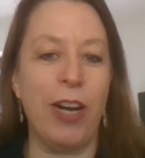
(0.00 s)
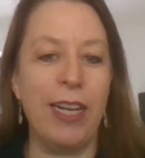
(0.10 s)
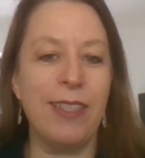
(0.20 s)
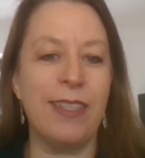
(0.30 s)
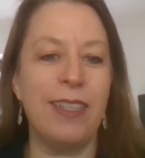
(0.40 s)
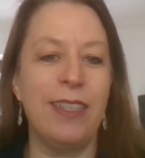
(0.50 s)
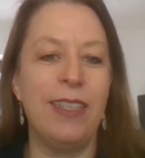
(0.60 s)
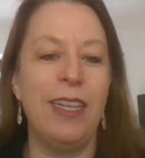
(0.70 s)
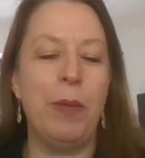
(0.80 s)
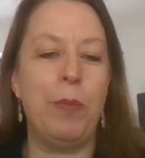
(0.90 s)
trust
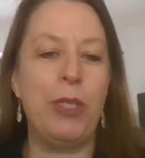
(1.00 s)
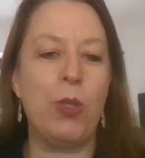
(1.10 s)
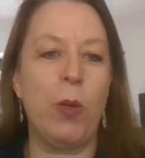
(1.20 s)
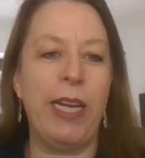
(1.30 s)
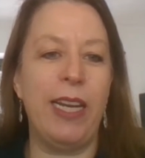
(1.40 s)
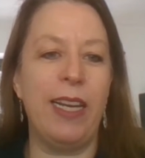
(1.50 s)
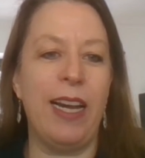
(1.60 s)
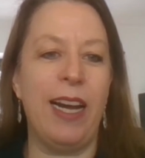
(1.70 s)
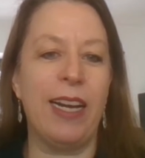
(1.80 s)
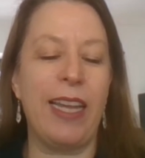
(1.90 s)
between
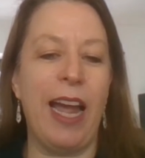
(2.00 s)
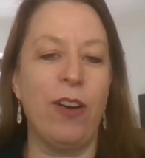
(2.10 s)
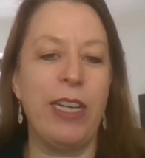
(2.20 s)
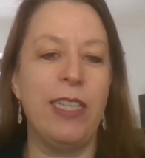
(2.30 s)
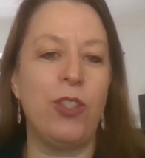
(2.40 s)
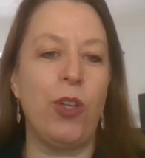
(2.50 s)
carriers.